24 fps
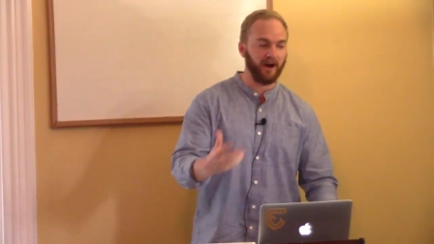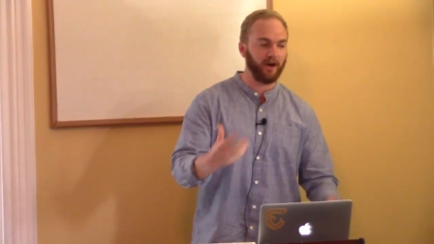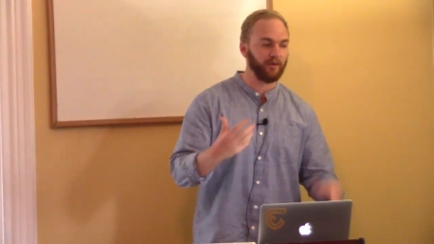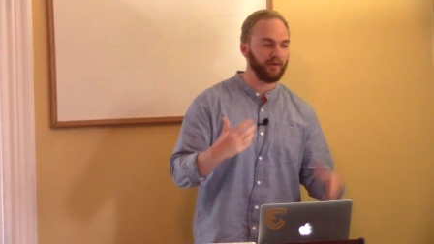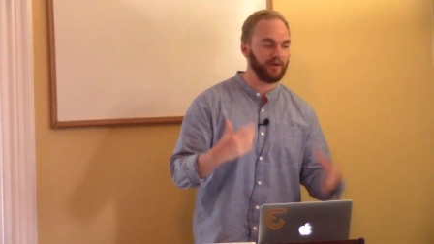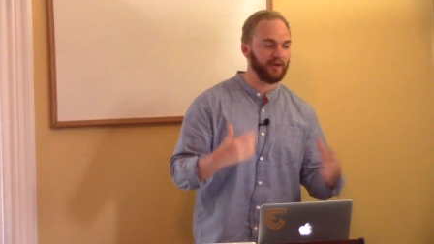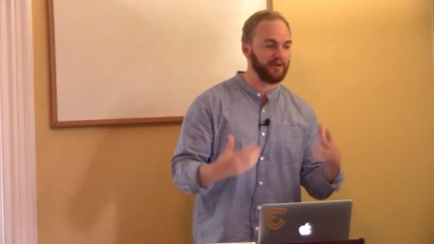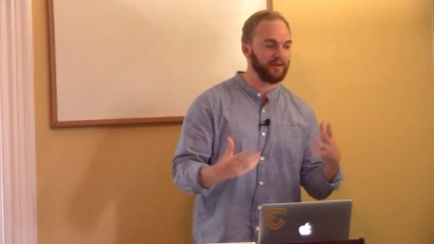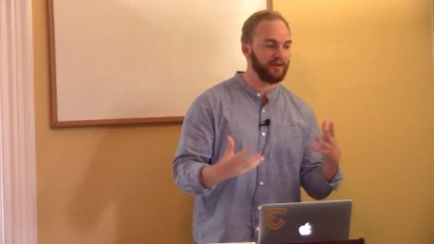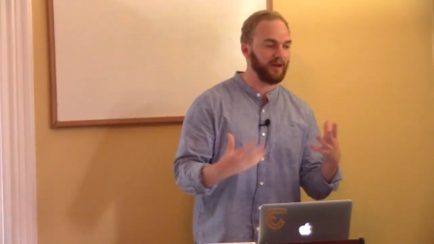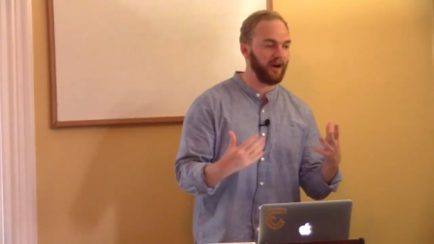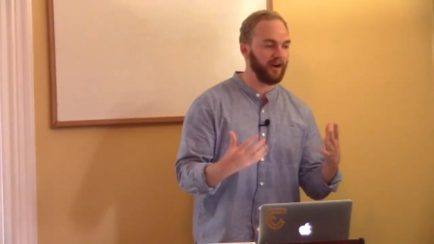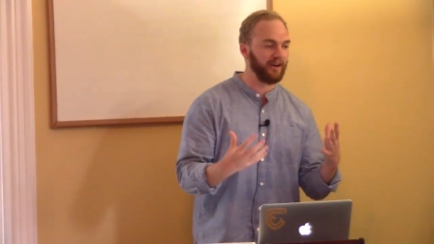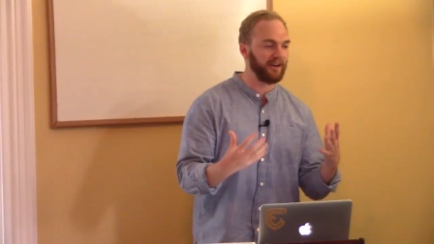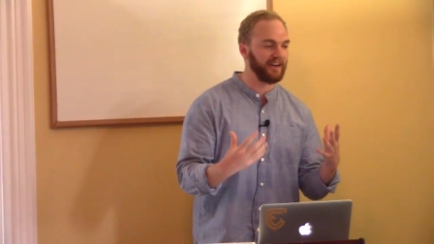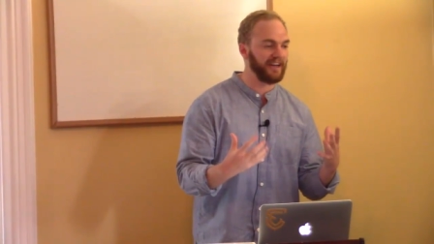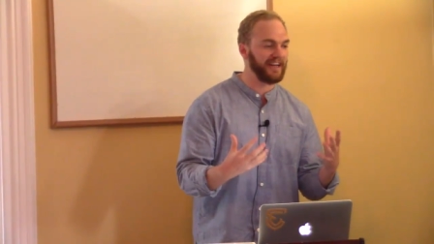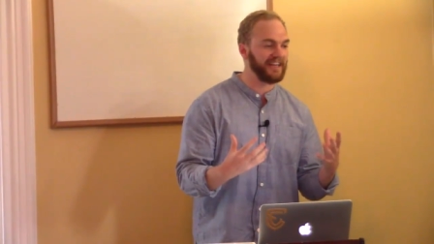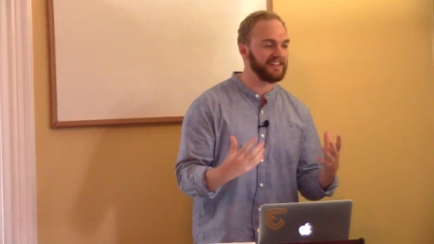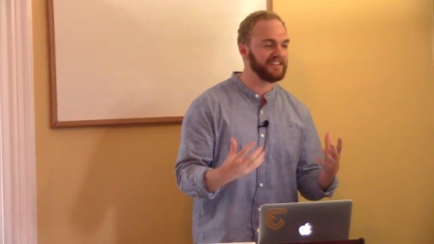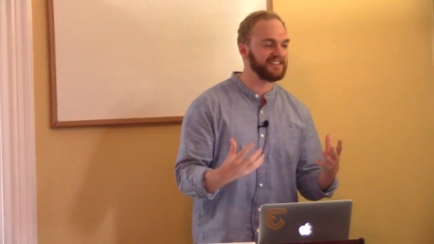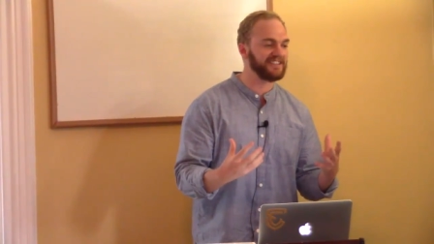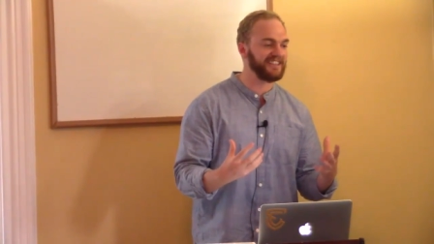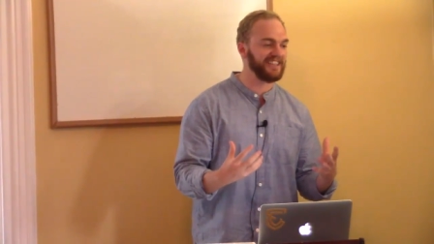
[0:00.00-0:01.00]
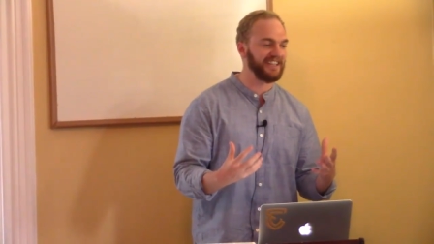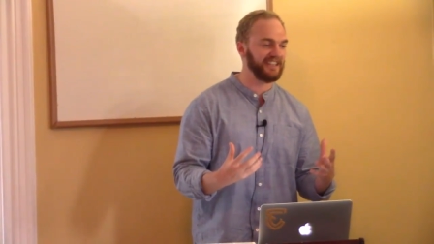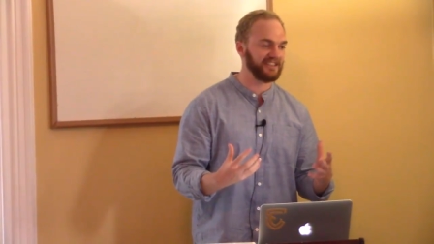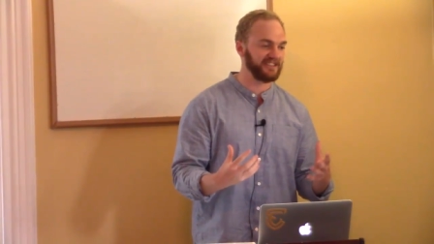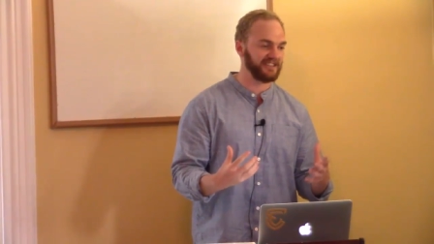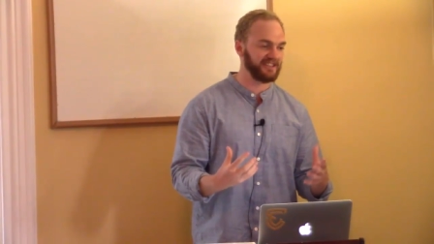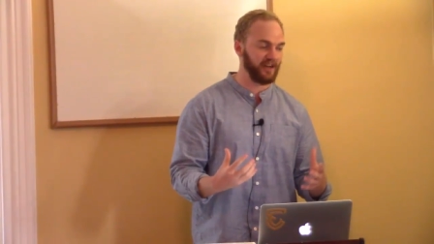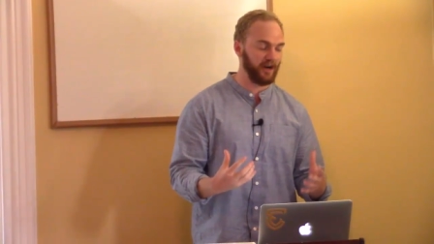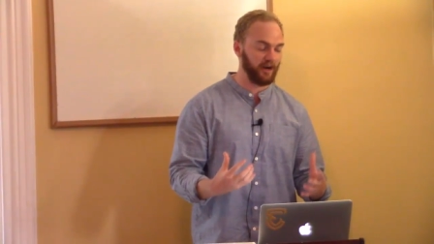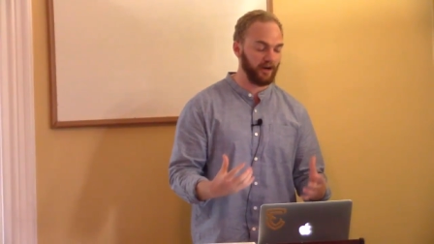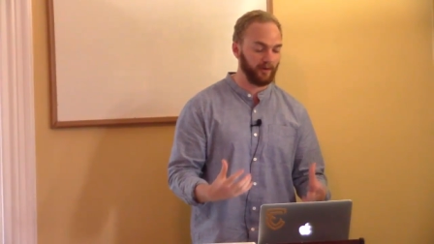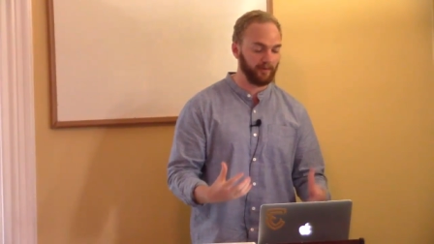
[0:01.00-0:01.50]
are we, are our
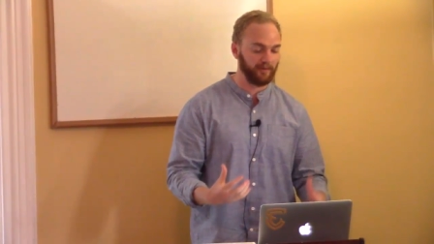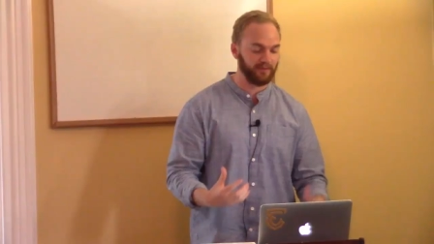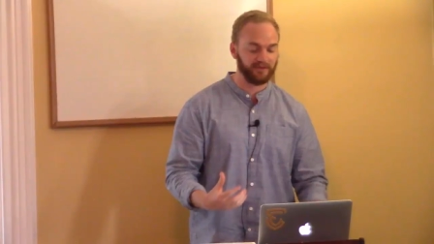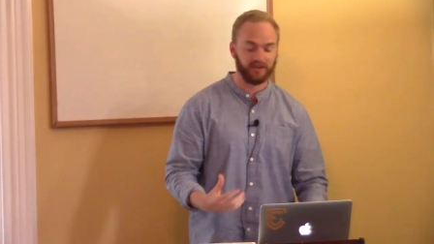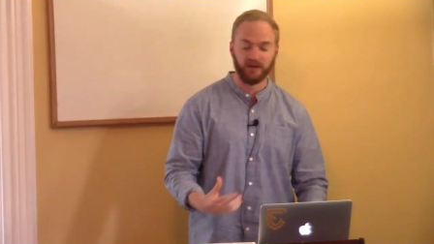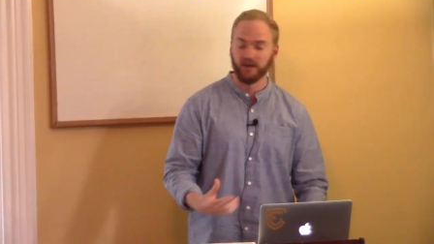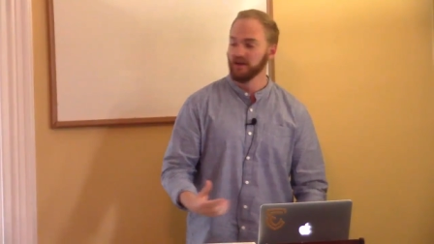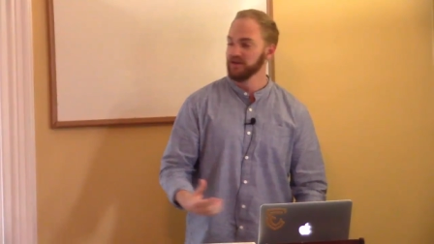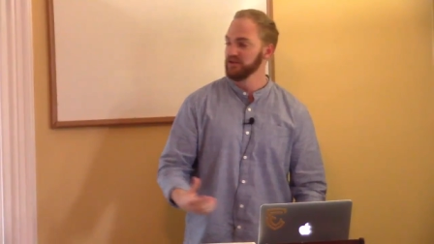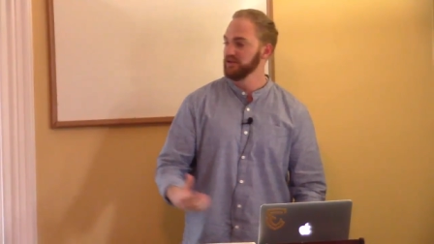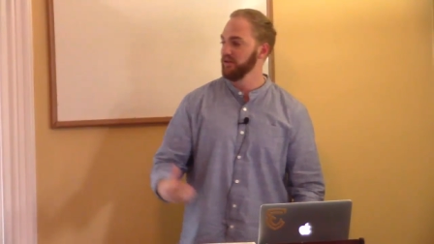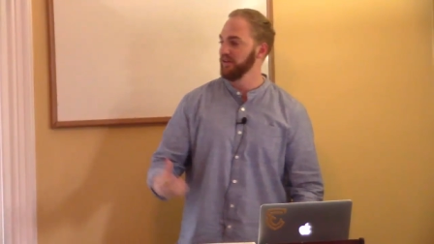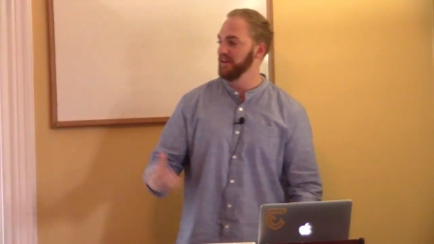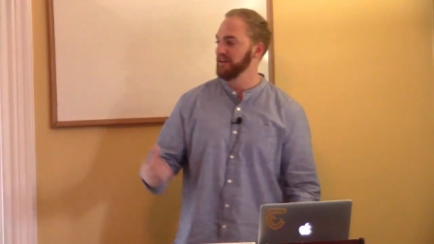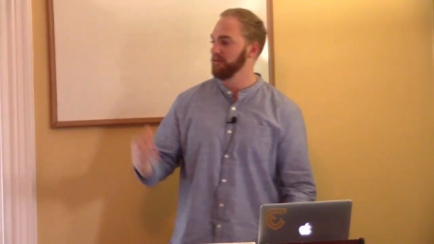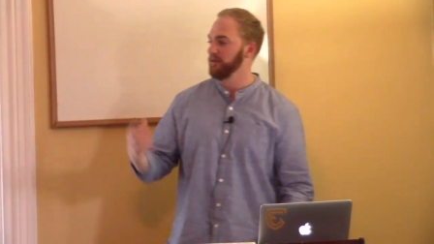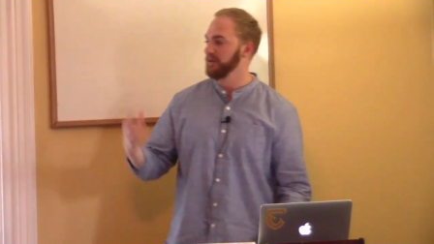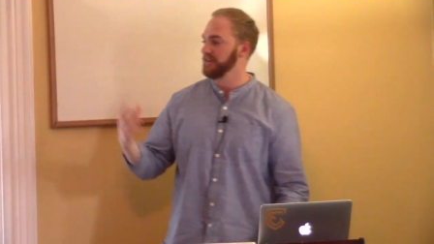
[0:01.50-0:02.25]
instincts sharp so that